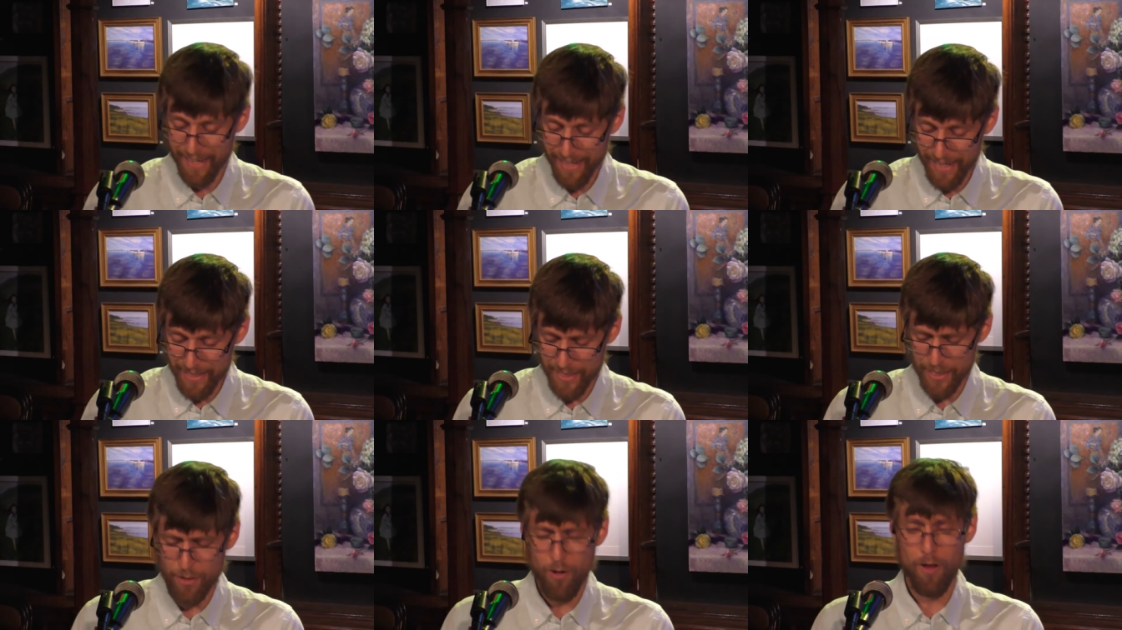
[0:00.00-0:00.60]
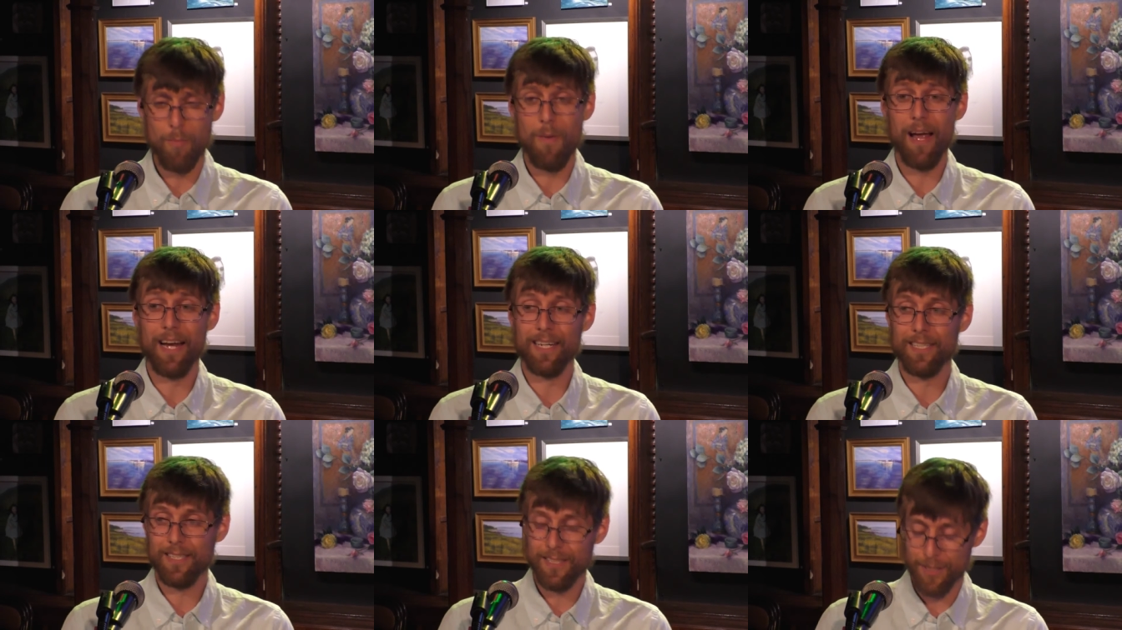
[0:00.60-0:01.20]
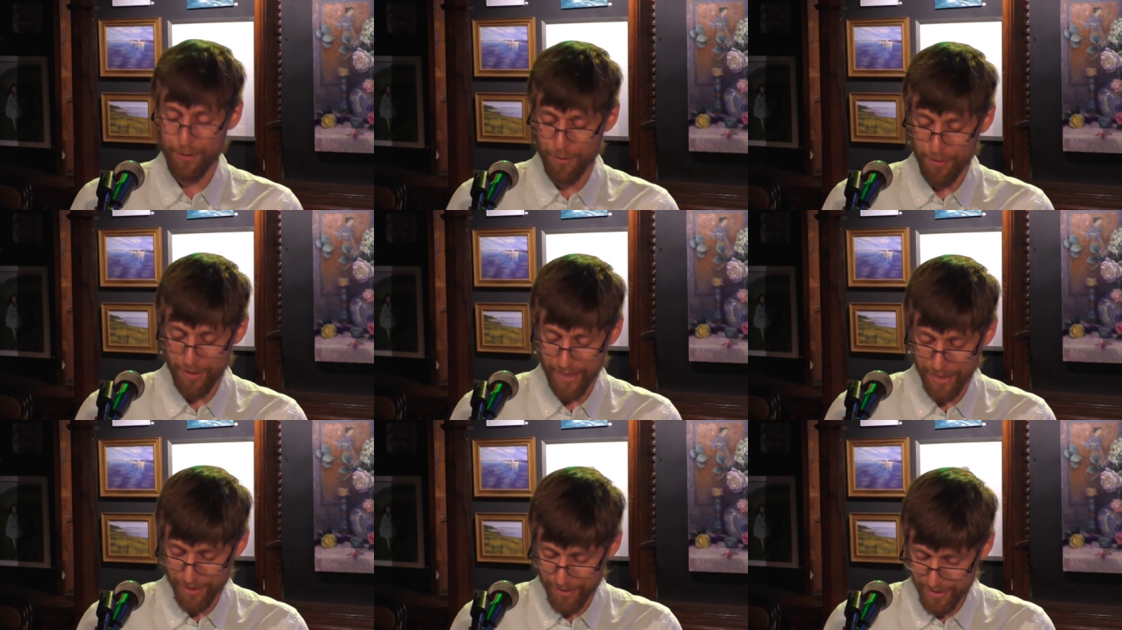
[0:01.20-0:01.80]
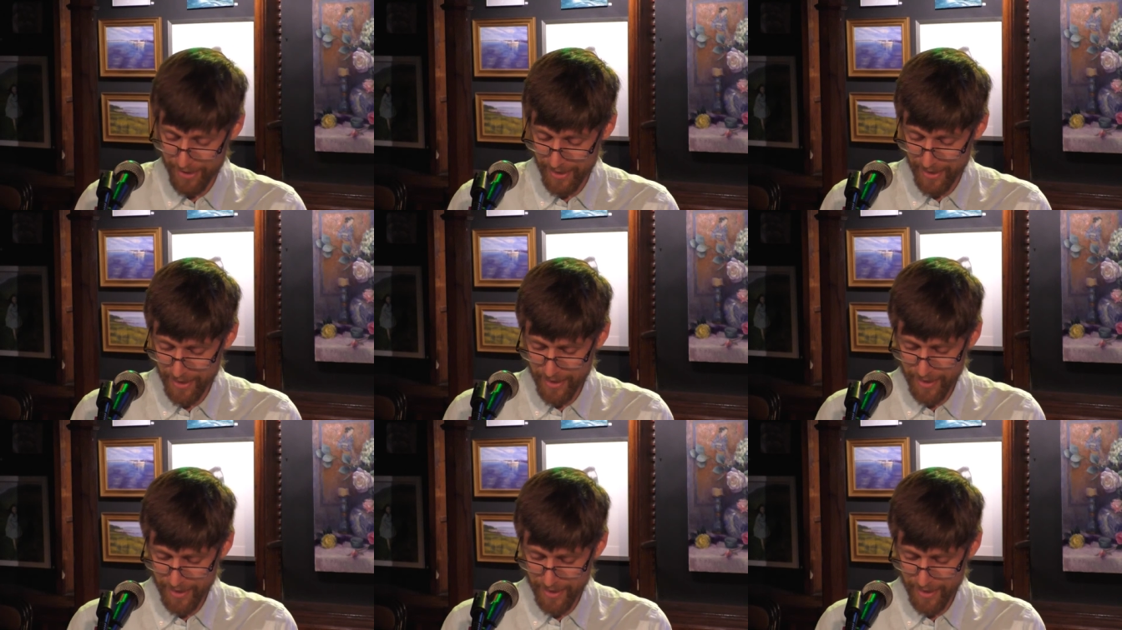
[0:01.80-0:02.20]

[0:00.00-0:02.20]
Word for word: This is called My Eternal Years.